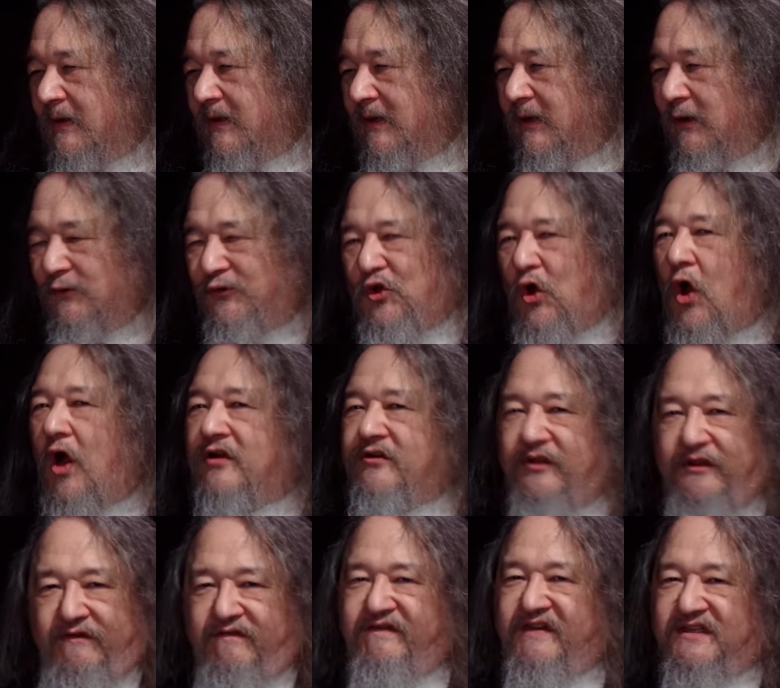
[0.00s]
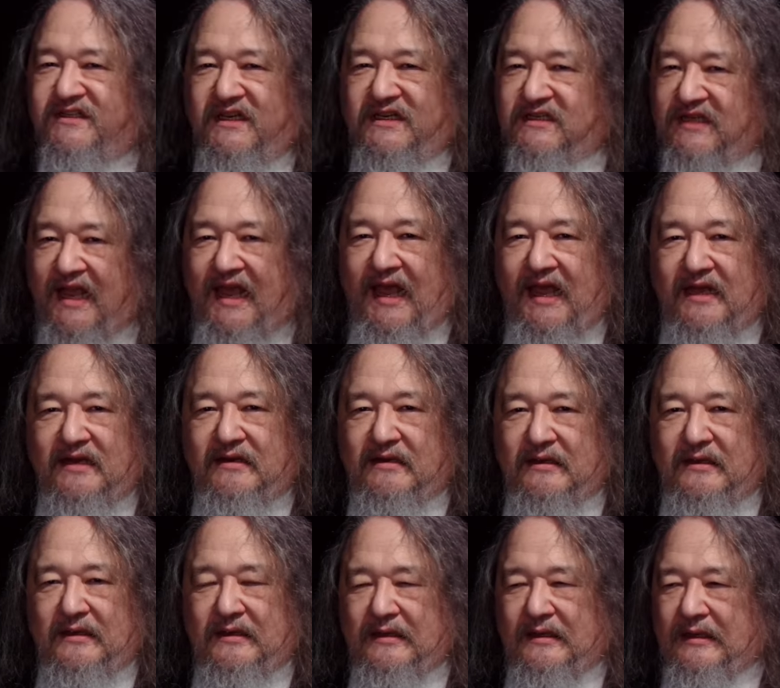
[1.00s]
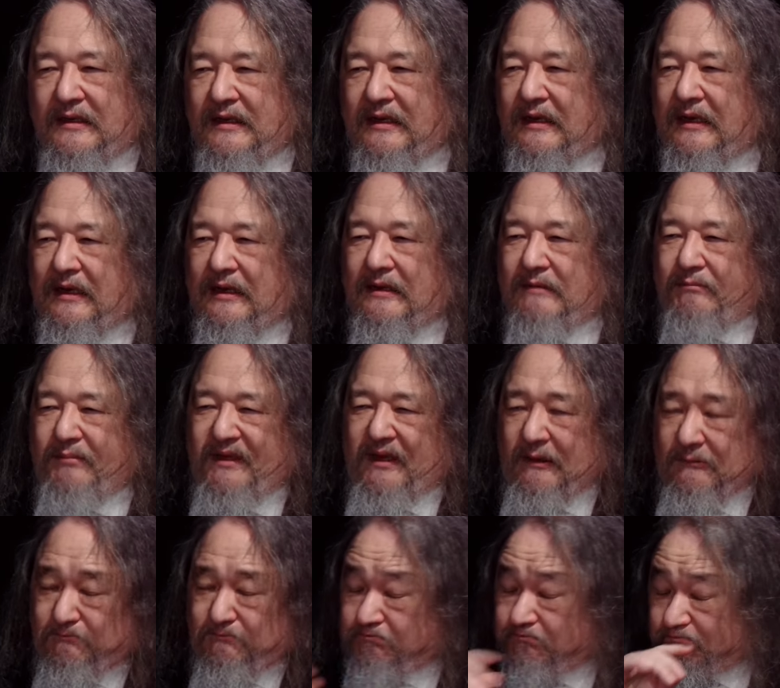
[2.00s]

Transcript: you know, talk to the physics hand. Uh, it,